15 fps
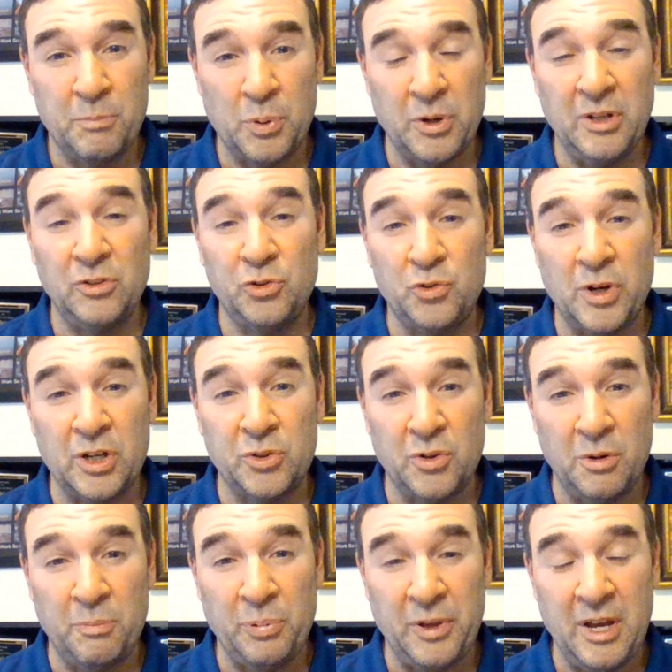putting
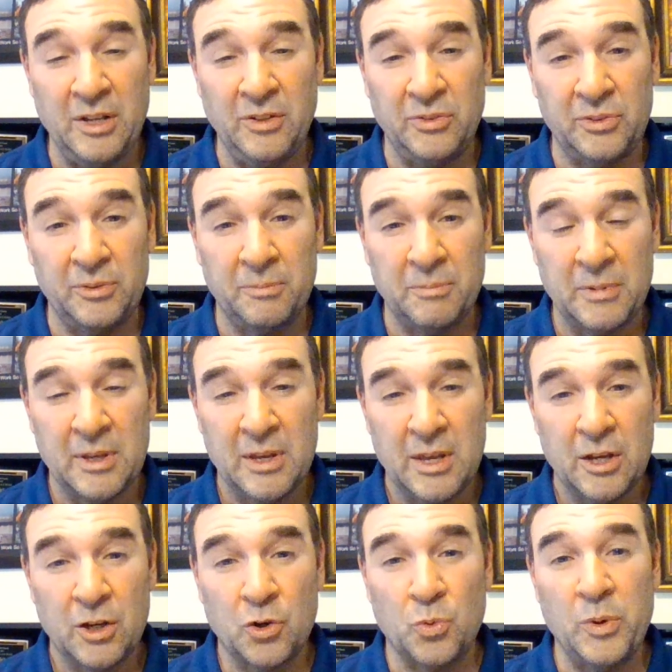structure in place,
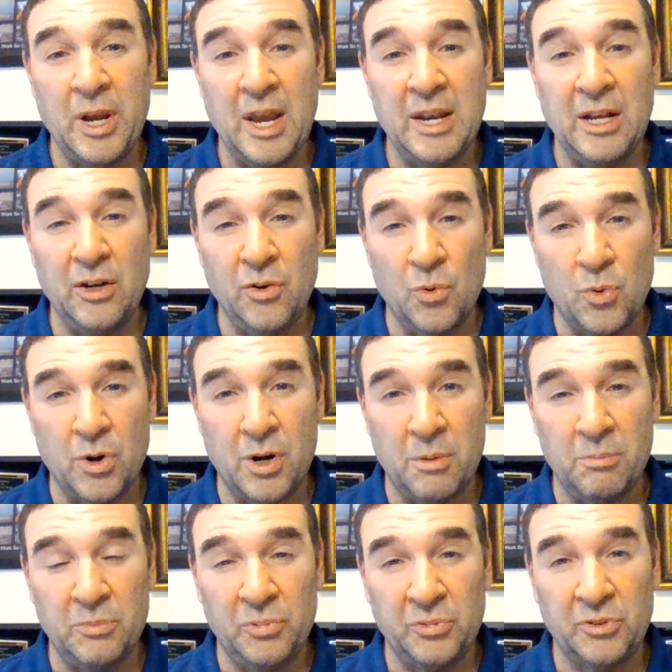creating
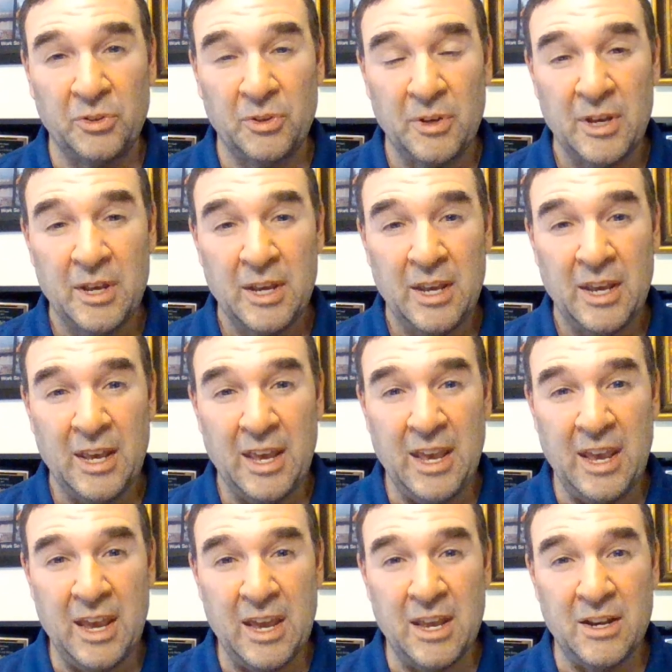norms,
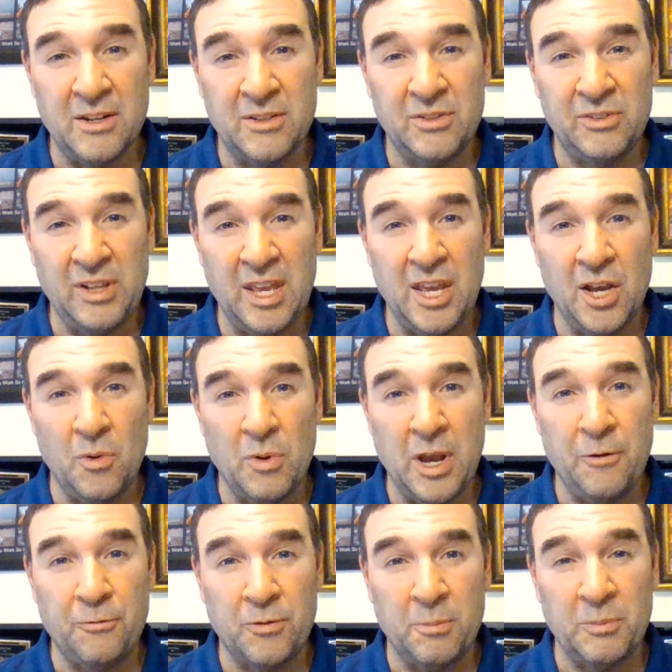and staying
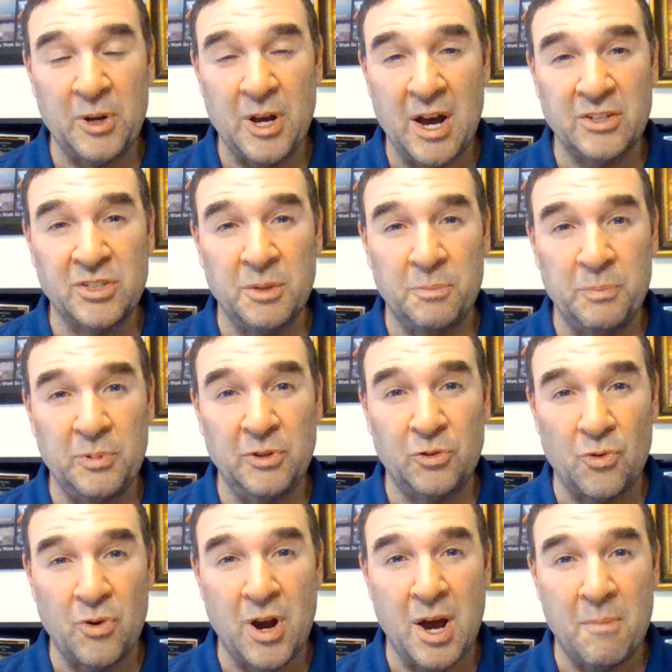away from gossip and
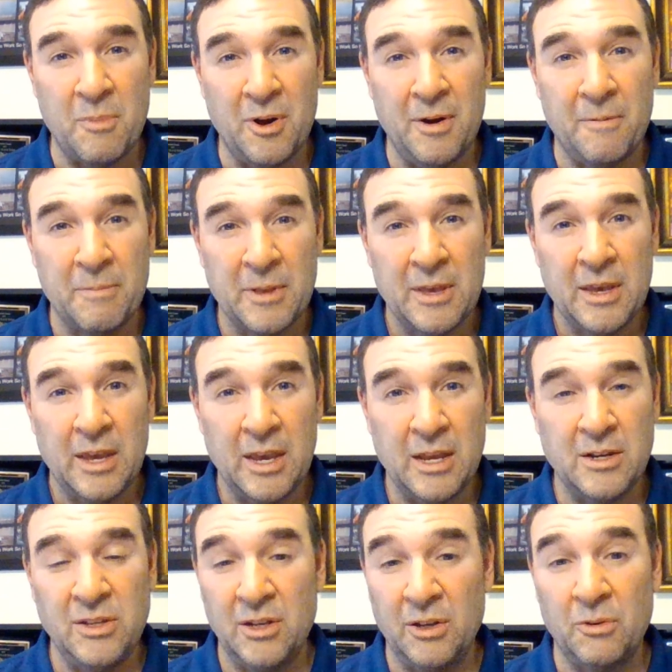drama
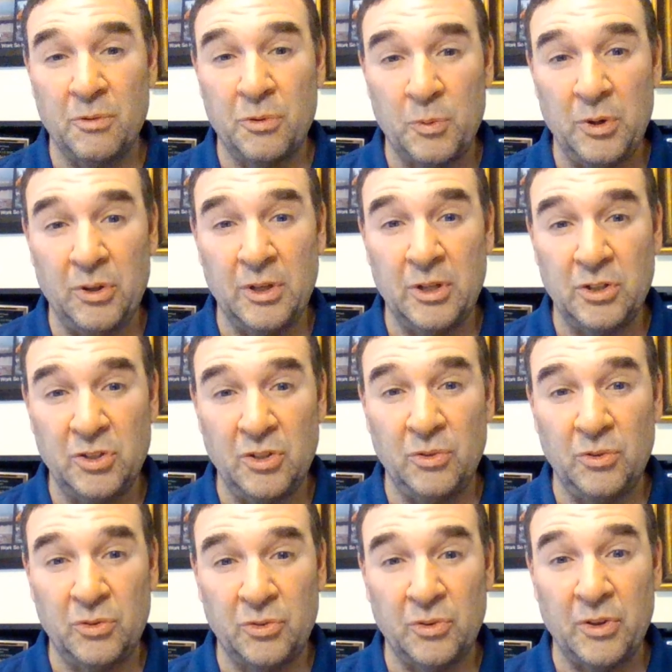and dealing with real
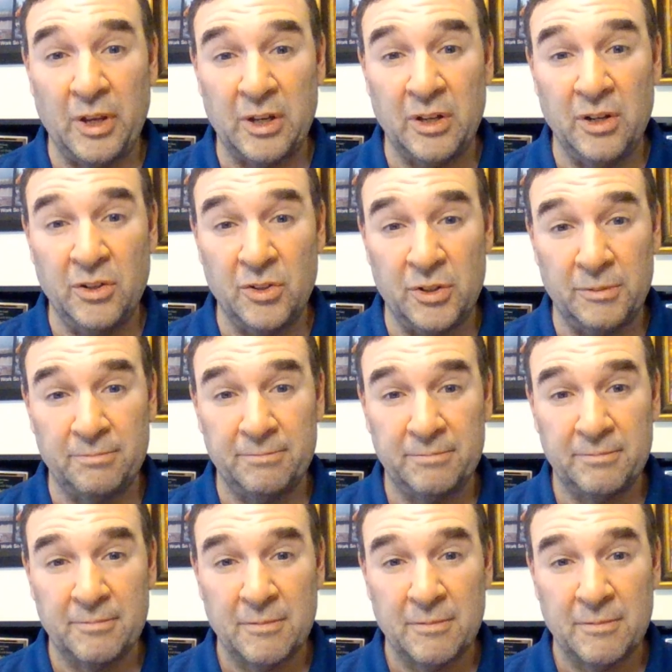issues like an adult.